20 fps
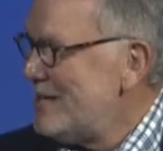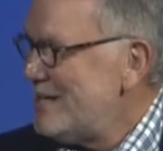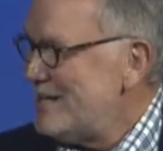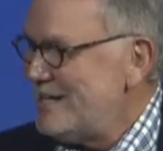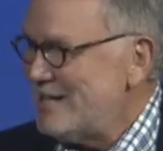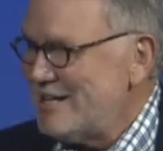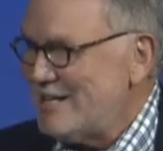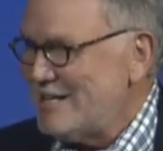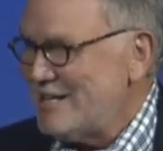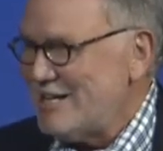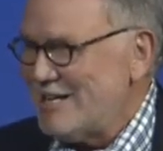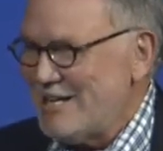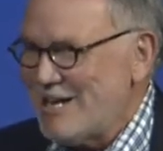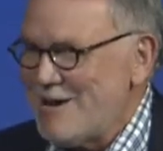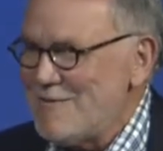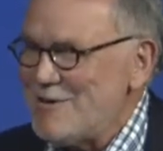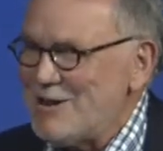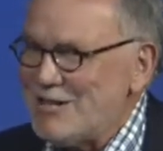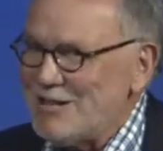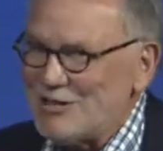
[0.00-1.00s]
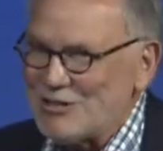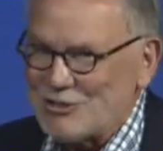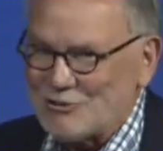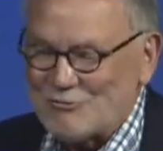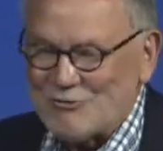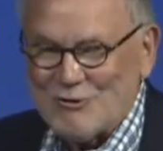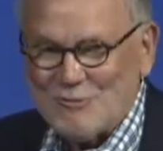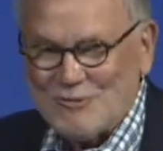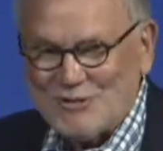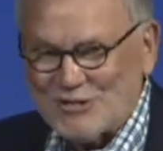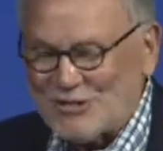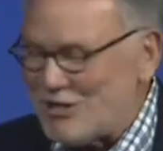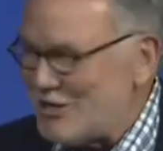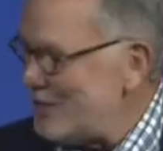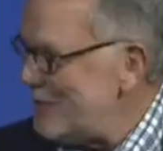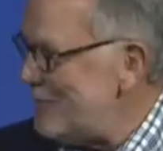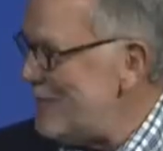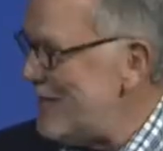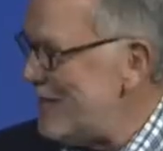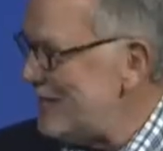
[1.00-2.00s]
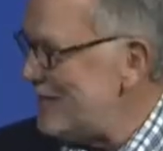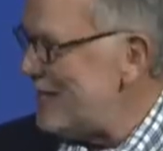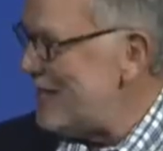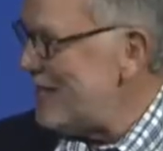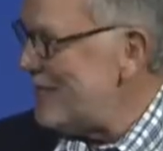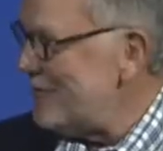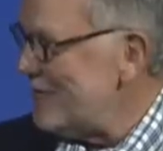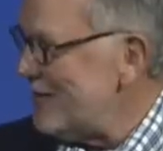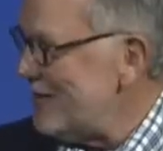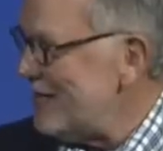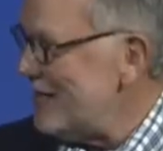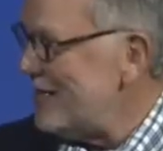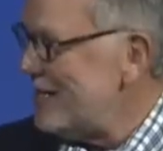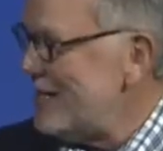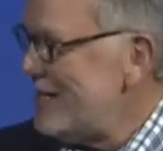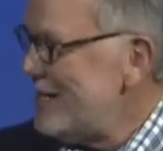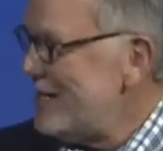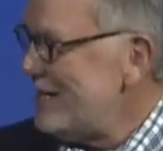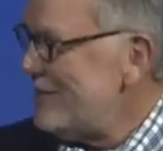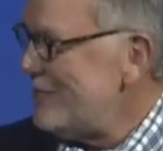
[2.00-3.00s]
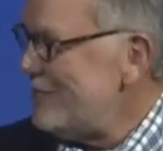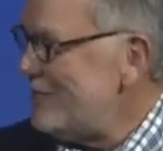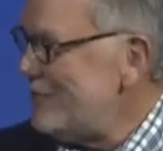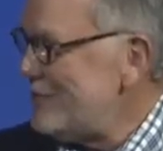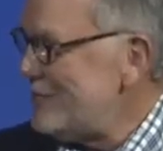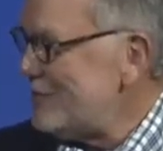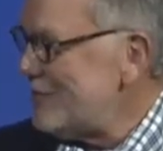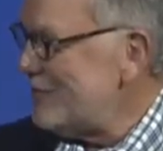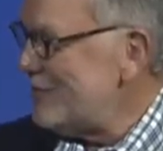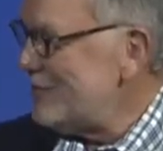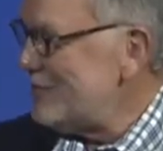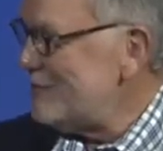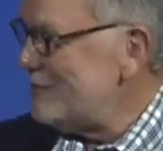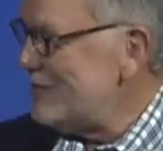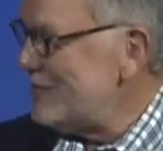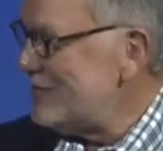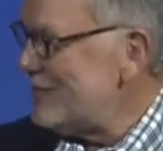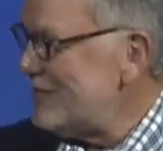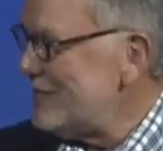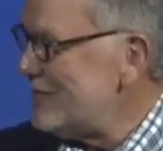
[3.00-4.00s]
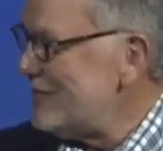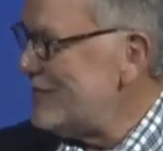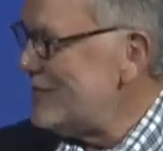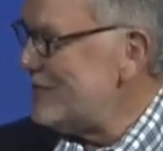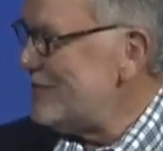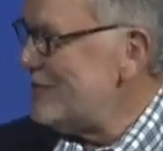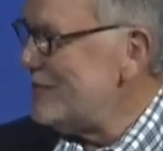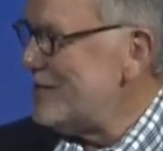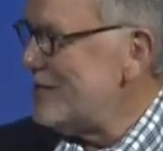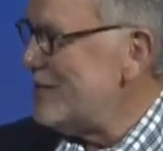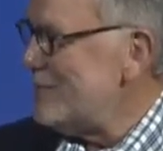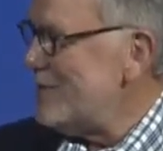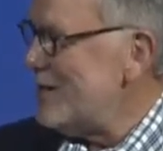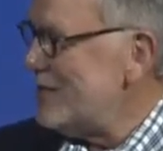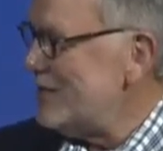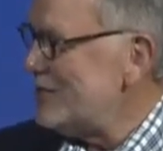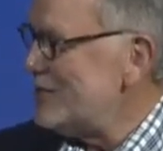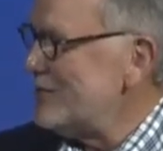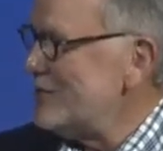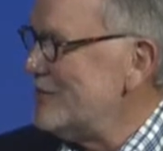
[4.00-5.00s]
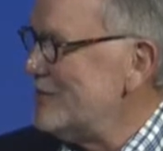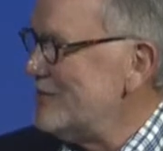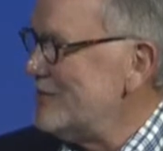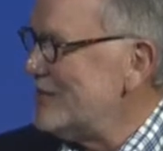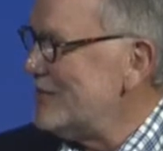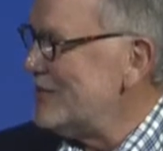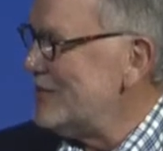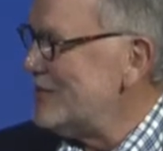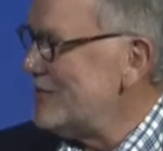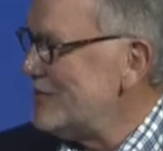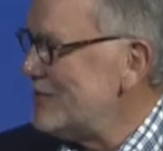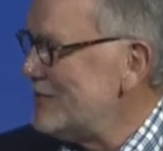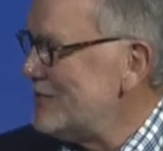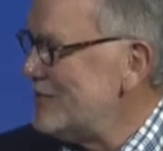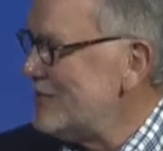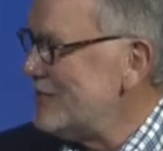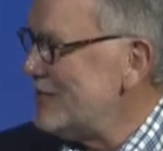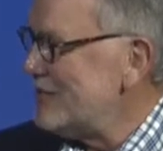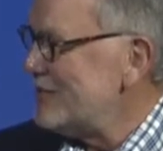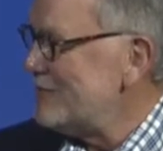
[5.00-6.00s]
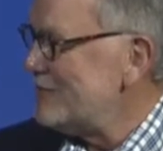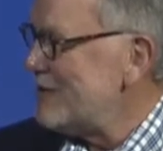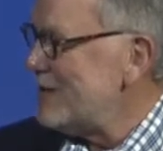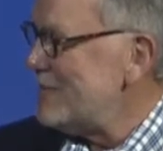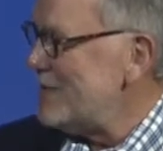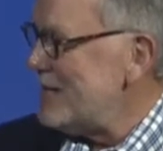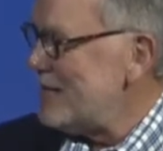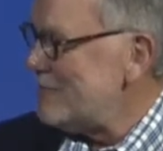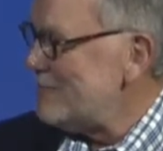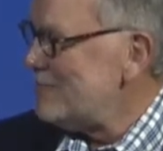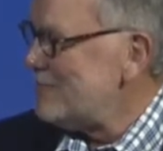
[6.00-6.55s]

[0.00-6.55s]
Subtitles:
And I mean, this room is all about that, right? Food service business is only about serving others. So that's what I mean.